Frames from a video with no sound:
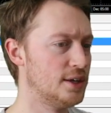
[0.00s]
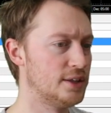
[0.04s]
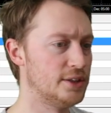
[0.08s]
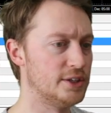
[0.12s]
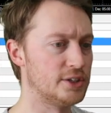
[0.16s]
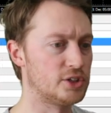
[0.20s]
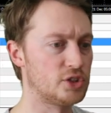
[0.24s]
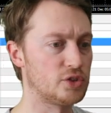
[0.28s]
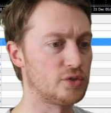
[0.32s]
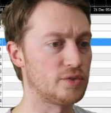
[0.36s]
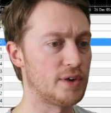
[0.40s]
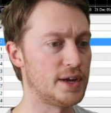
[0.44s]

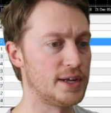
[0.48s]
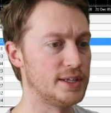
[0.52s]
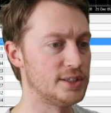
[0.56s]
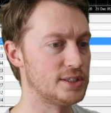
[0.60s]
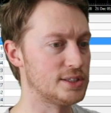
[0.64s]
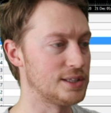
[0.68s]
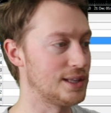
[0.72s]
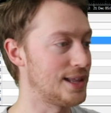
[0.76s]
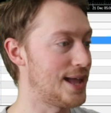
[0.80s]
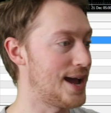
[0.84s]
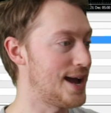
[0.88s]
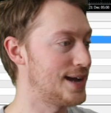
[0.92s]
The
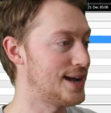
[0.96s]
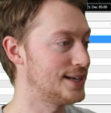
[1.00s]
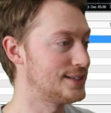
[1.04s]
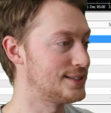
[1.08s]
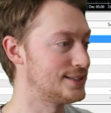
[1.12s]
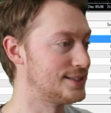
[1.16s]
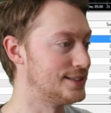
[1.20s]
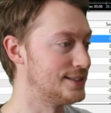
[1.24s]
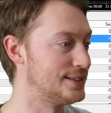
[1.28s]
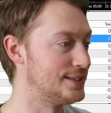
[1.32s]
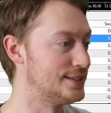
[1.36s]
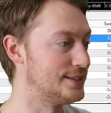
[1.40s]
trades
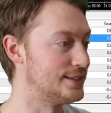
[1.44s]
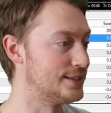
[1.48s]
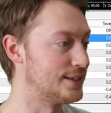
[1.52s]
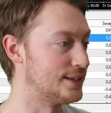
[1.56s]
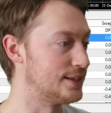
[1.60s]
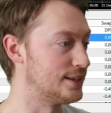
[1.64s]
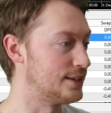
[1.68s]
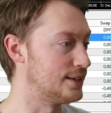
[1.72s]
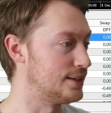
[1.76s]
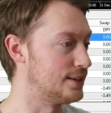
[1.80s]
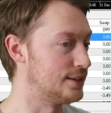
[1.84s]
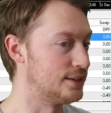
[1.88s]
lasted
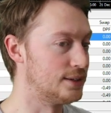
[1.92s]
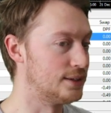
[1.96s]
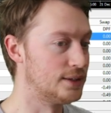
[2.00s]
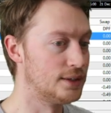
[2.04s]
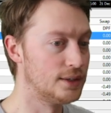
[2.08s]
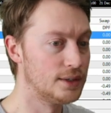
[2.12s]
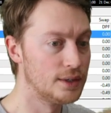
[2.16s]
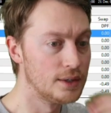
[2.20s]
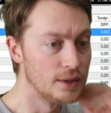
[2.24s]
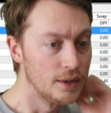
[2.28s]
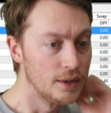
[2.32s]
uh,